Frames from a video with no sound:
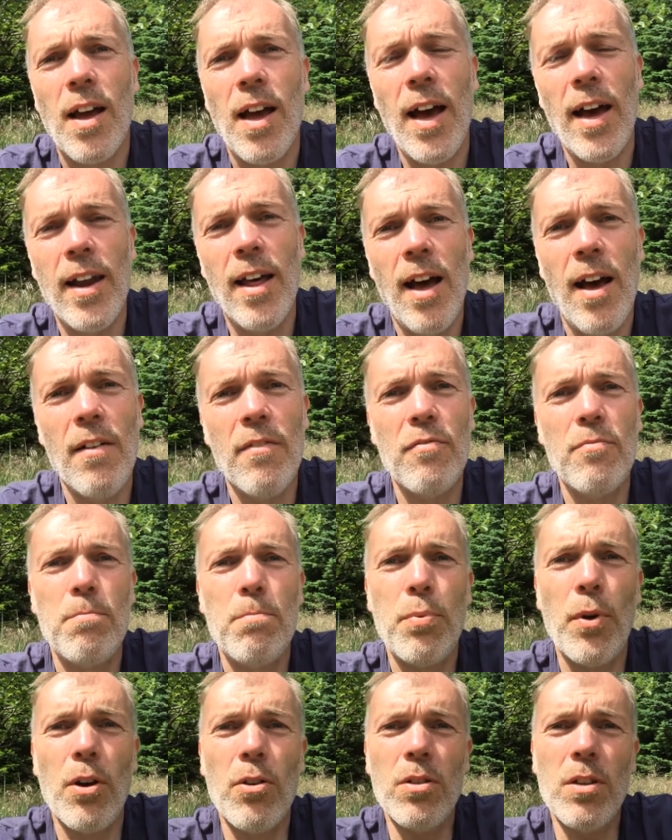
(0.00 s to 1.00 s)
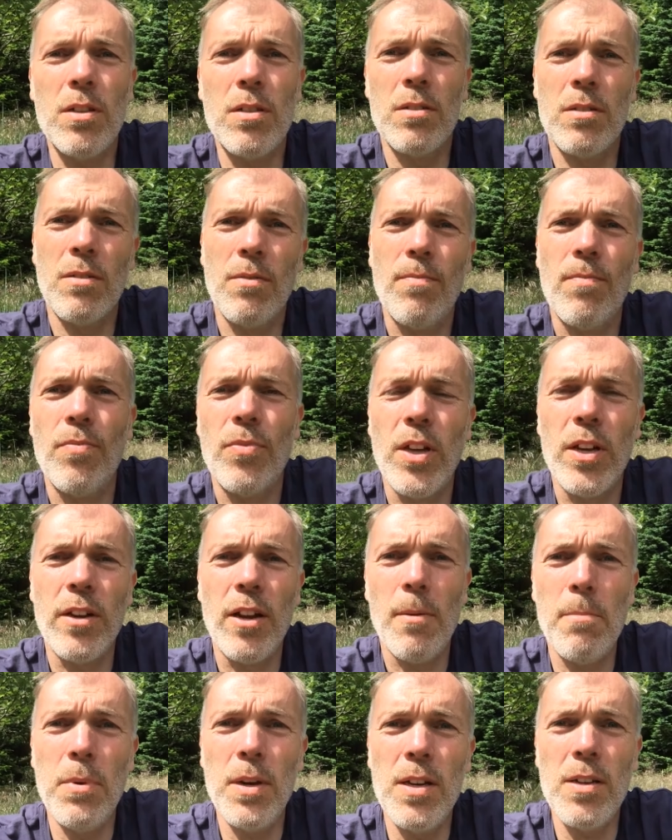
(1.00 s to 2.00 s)
and have broken the
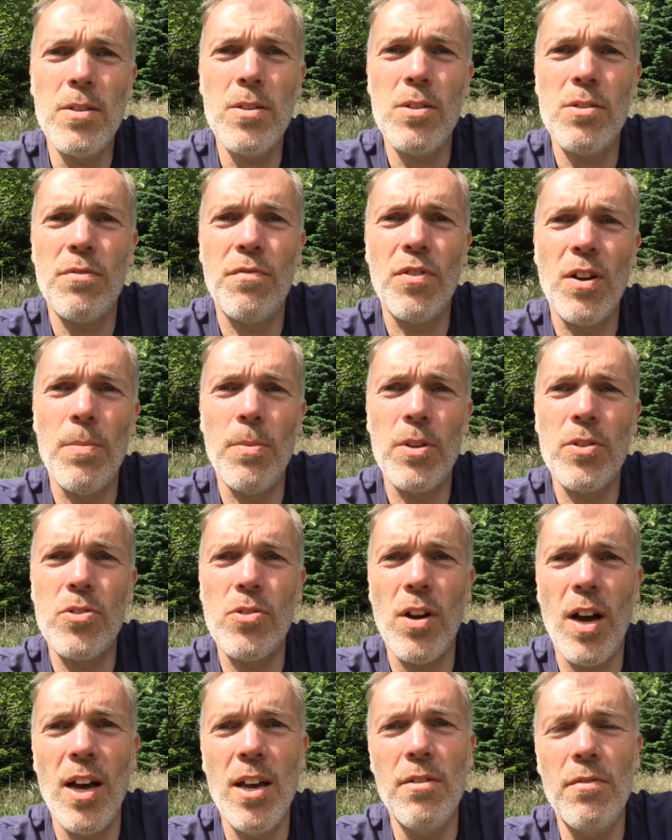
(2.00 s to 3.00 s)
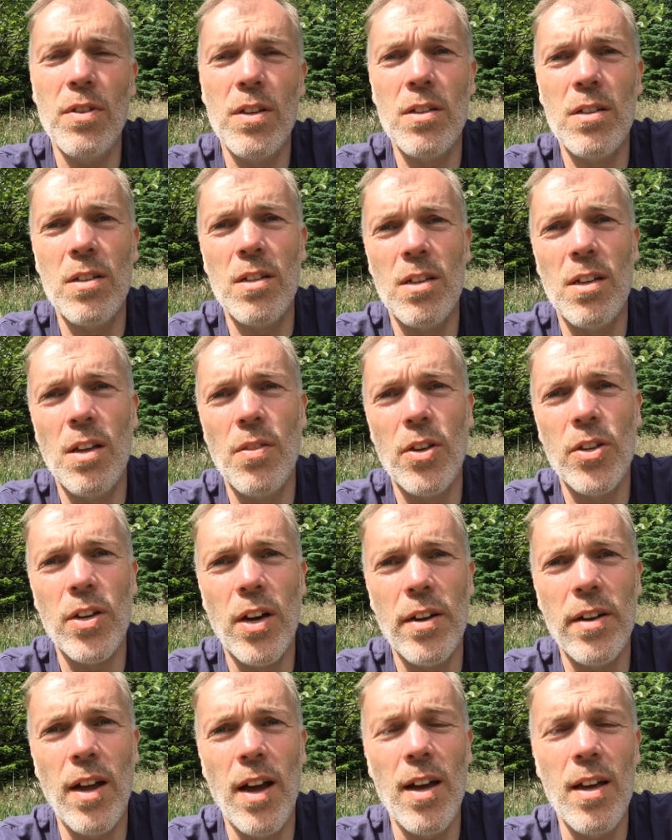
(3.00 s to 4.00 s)
numbers from the drive in the
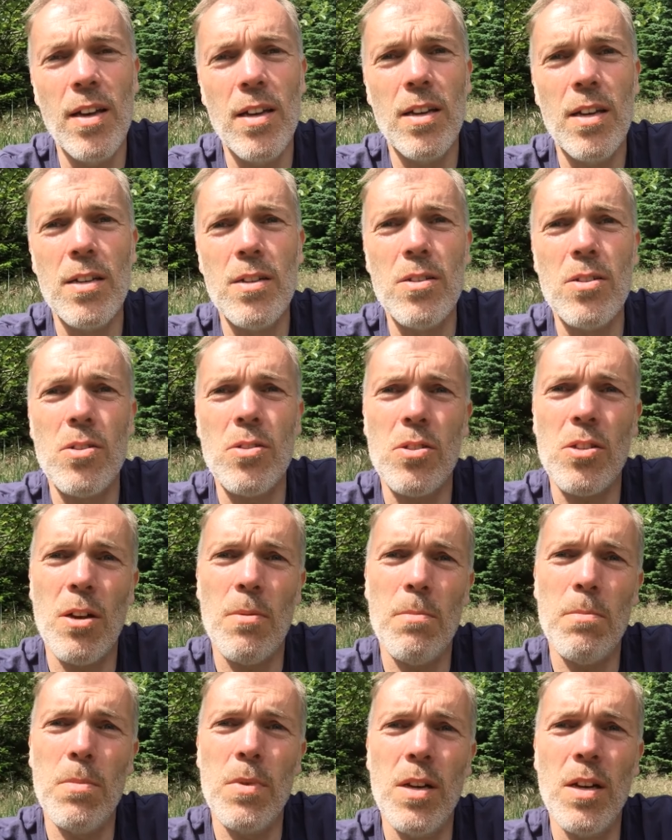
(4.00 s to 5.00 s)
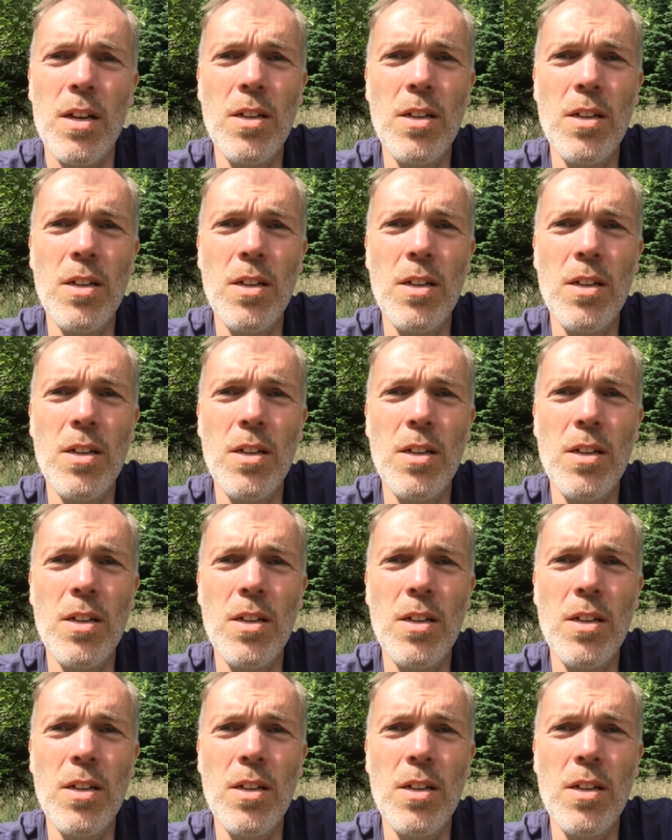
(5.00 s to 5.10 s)
Hyundai into some